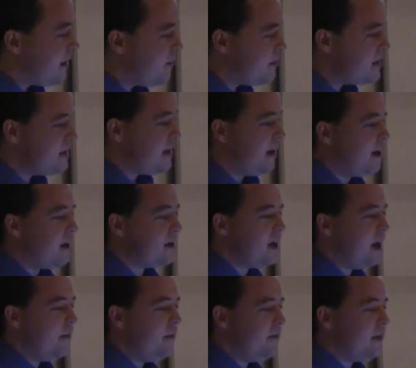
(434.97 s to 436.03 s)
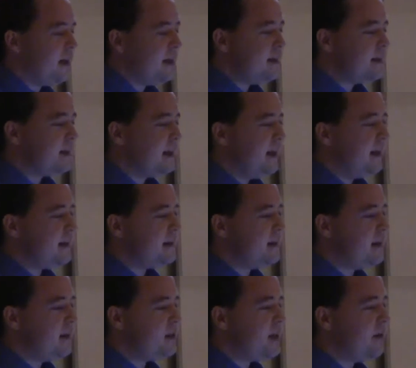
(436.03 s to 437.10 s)
that was done on top of this is
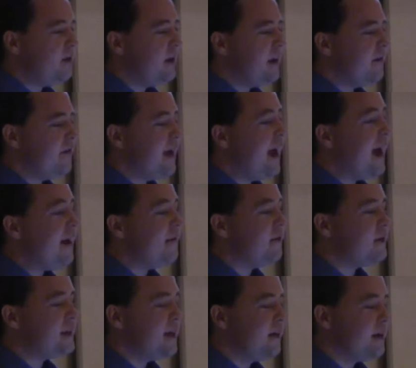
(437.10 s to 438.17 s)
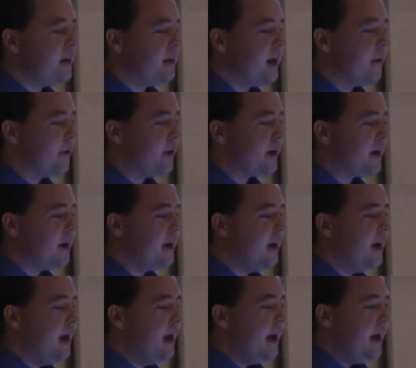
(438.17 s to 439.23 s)
the generative adversarial network.
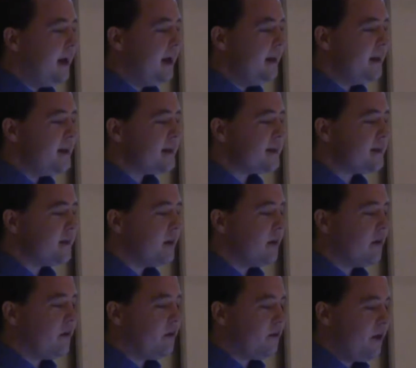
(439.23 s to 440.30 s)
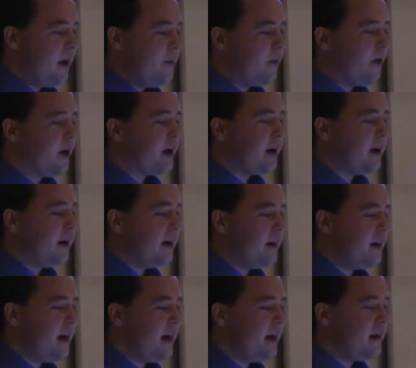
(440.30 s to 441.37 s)
In this framework,
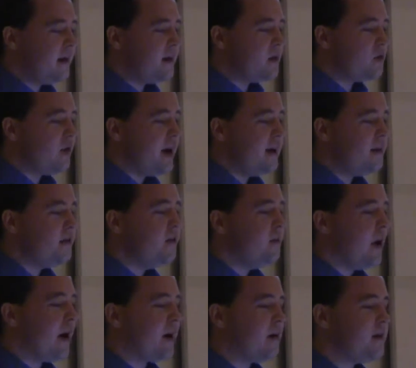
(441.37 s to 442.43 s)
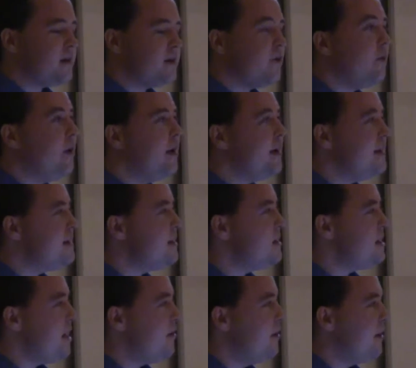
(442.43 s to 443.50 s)
they train 2 models. One is a
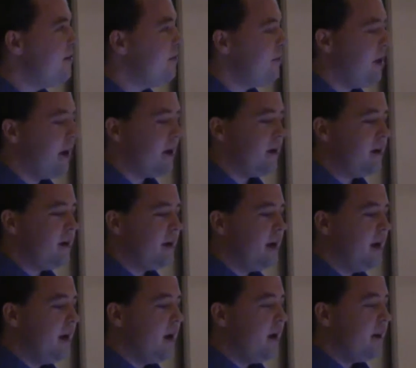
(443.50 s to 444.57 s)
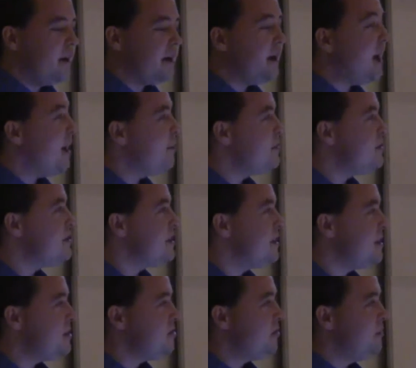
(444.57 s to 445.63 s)
generative model that captures the
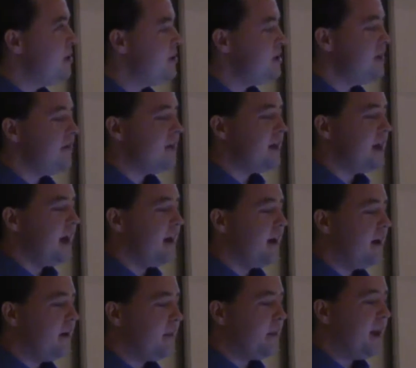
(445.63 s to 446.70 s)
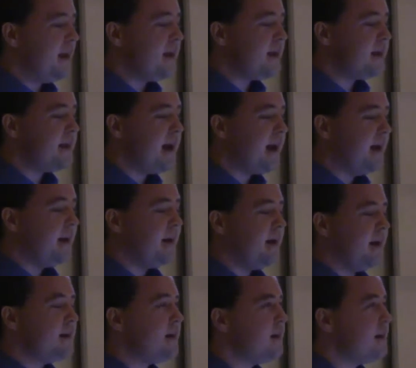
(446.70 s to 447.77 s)
distribution of the data, and the second
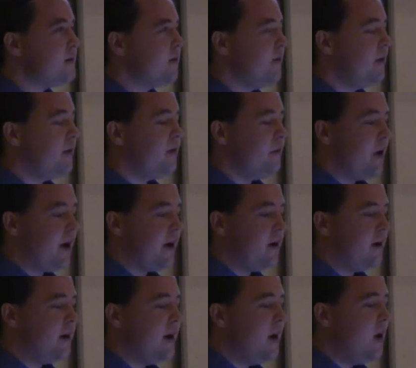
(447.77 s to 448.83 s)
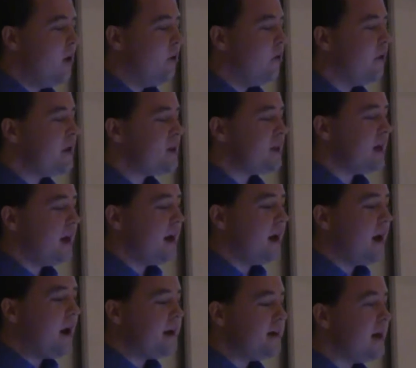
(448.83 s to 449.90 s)
is a discriminative model which
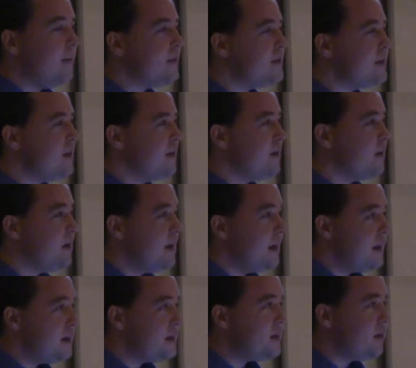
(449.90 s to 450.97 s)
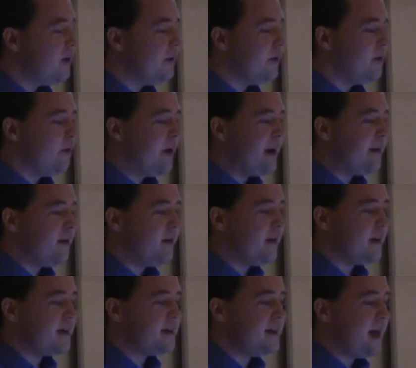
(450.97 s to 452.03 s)
attempts to determine whether
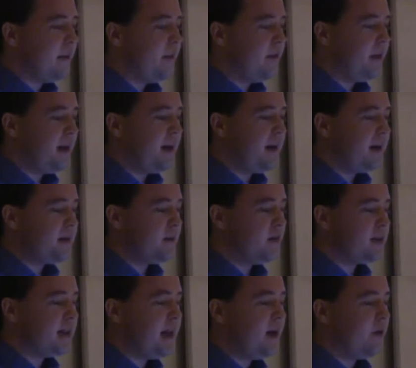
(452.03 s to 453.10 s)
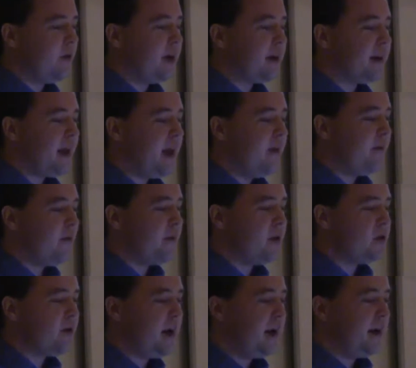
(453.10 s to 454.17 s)
the sample that it is presented with came from the
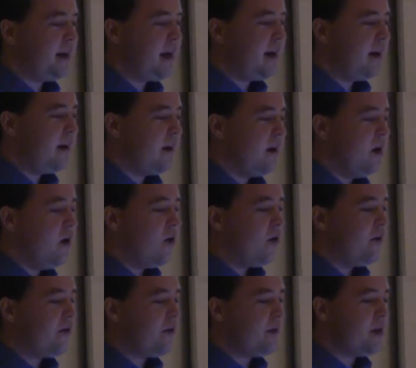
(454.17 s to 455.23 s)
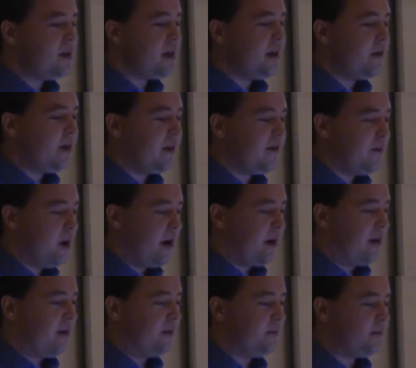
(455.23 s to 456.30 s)
training data or from the generative
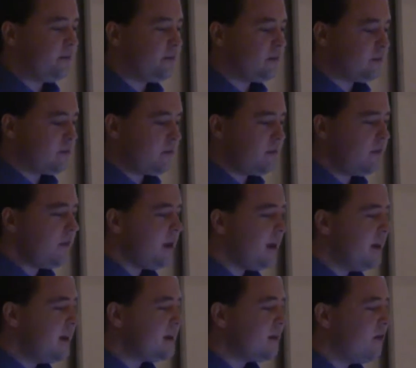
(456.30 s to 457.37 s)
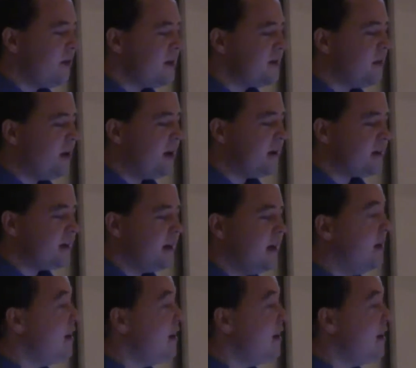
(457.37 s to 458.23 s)
model. This corresponds